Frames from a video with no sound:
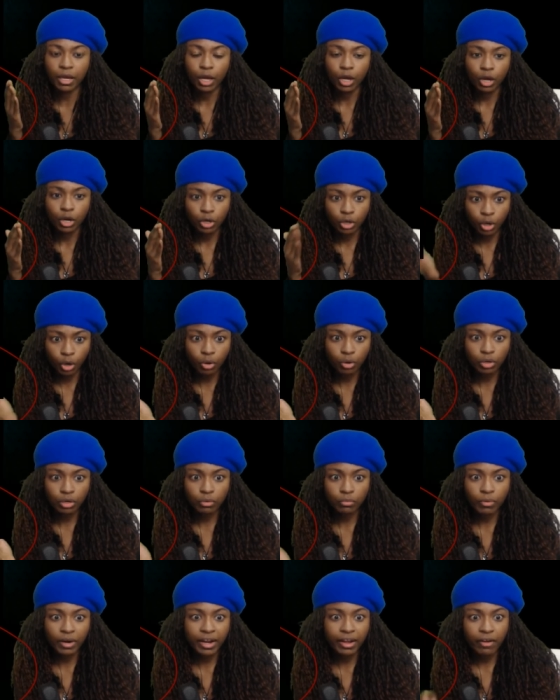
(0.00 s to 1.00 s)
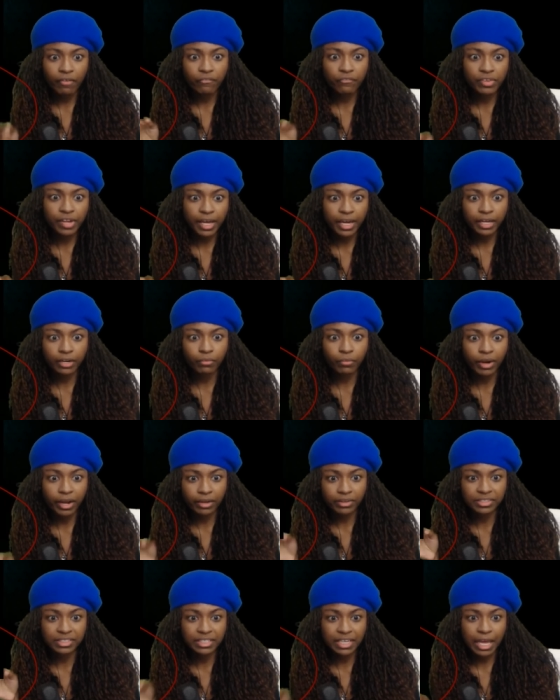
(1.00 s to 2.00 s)
going around, flying
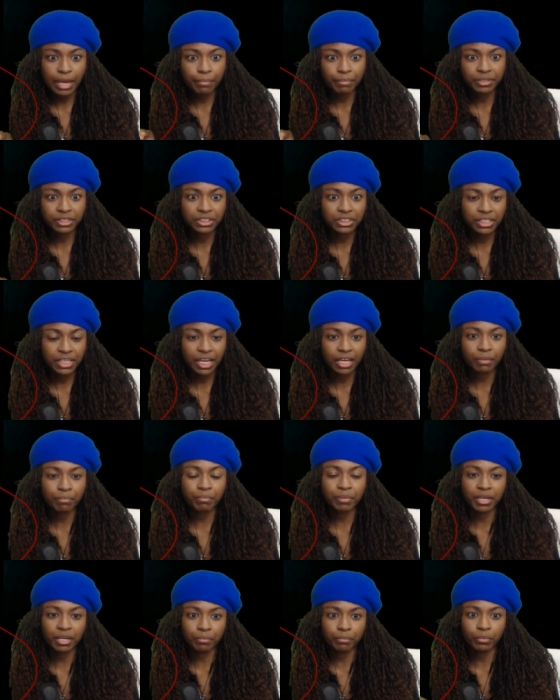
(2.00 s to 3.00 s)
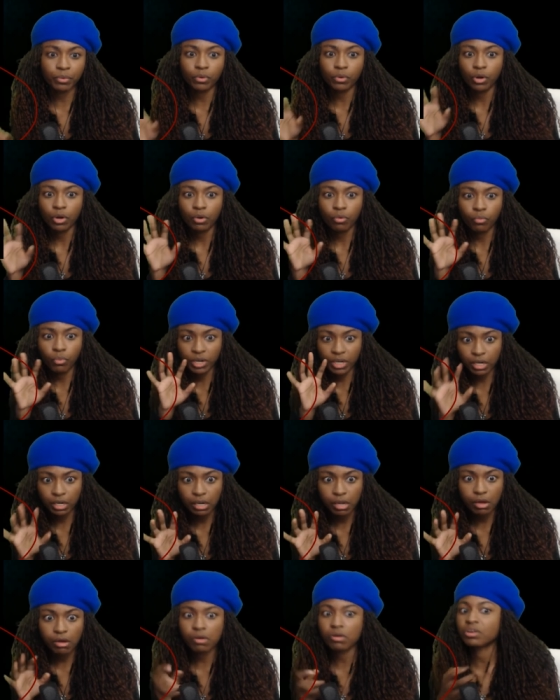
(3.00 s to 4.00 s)
around, slapping the shit out of people with
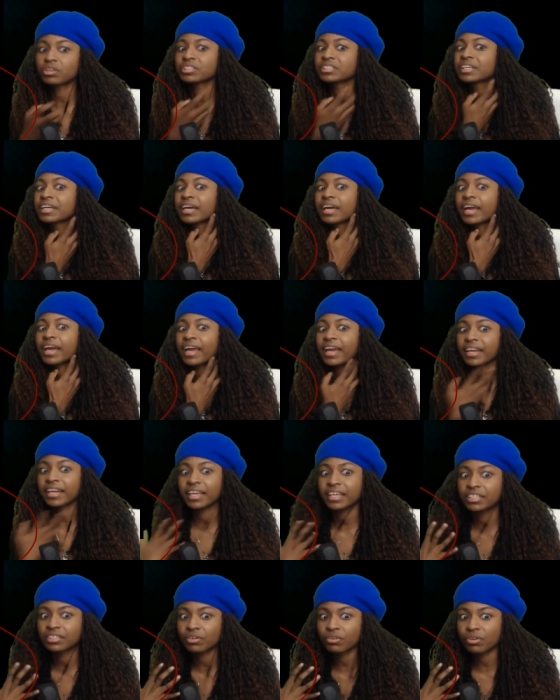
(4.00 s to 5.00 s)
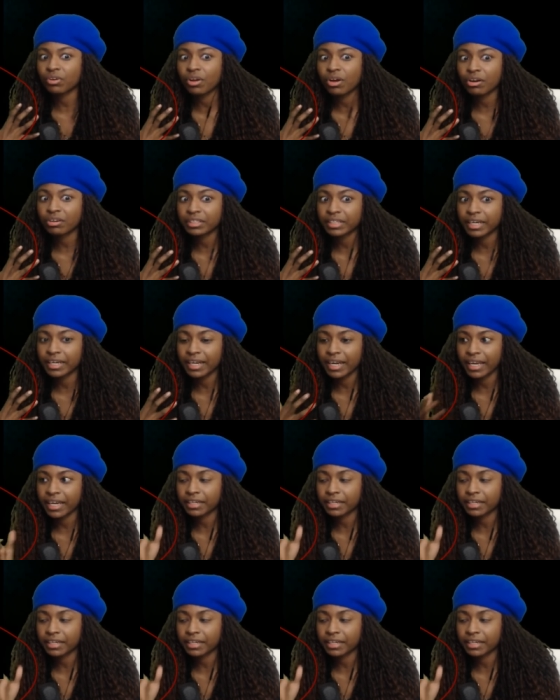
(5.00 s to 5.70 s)
claws and he's gonna claw out their neck.